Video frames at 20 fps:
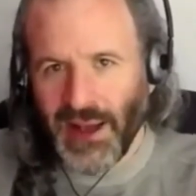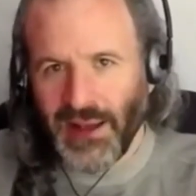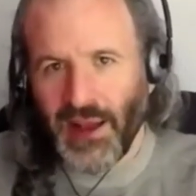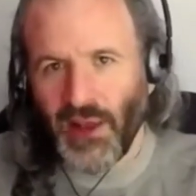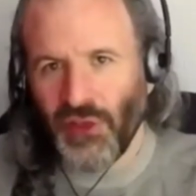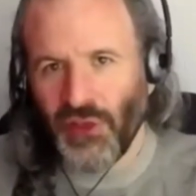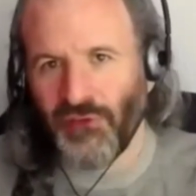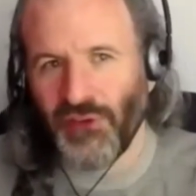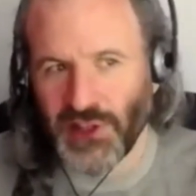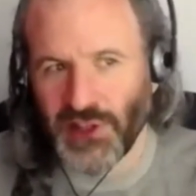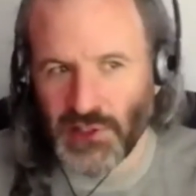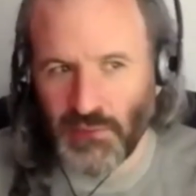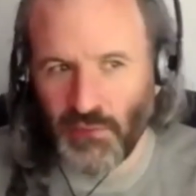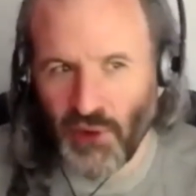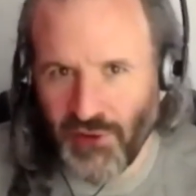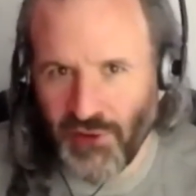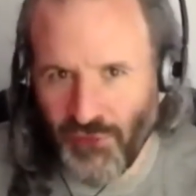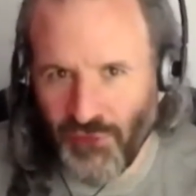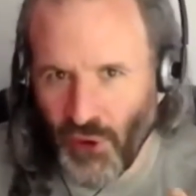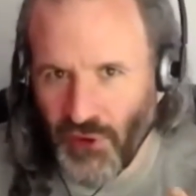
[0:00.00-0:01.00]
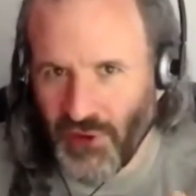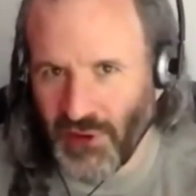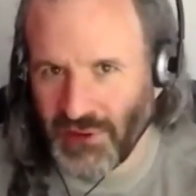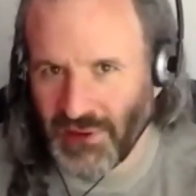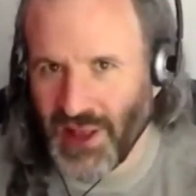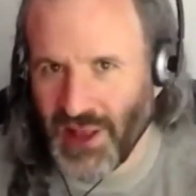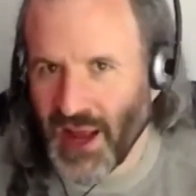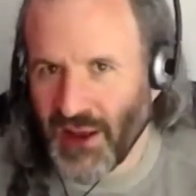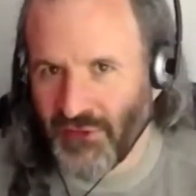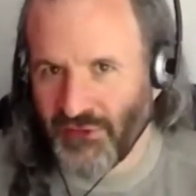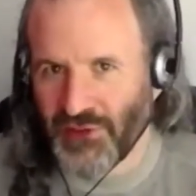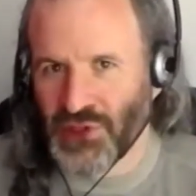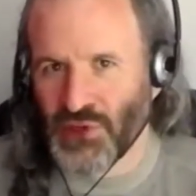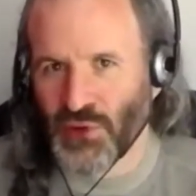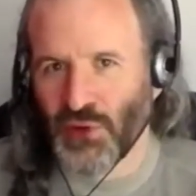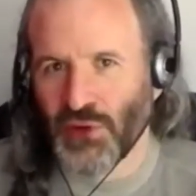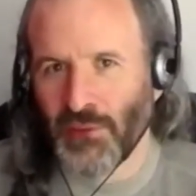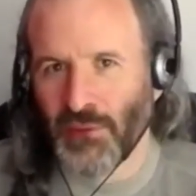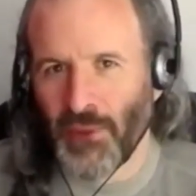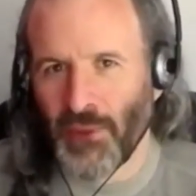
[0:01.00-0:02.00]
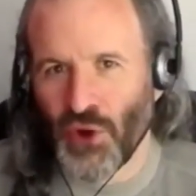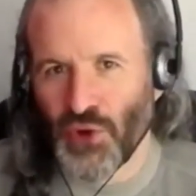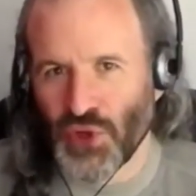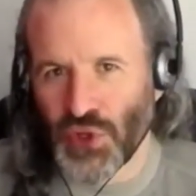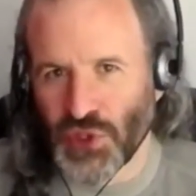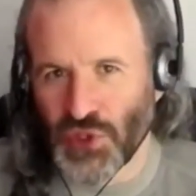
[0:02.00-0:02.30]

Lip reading: events bring forth a lot of visceral emotions.